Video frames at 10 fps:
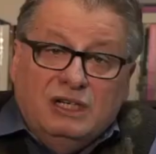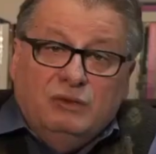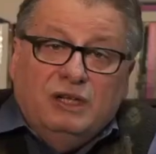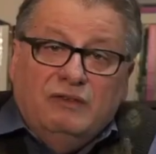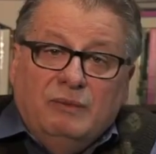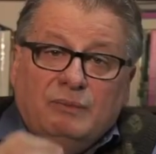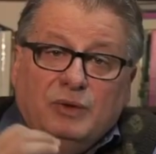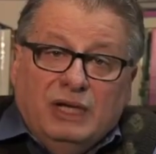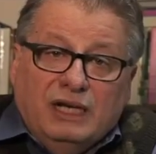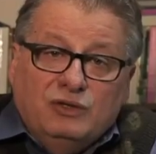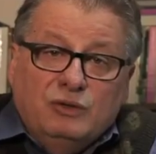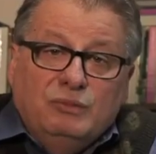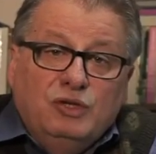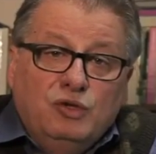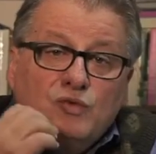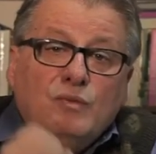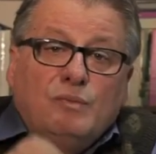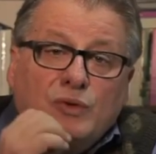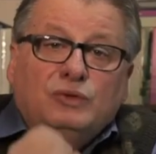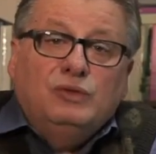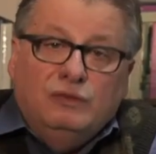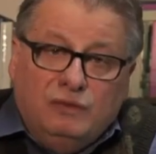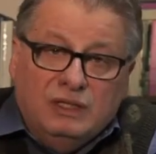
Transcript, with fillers: the Bolsheviks must on no account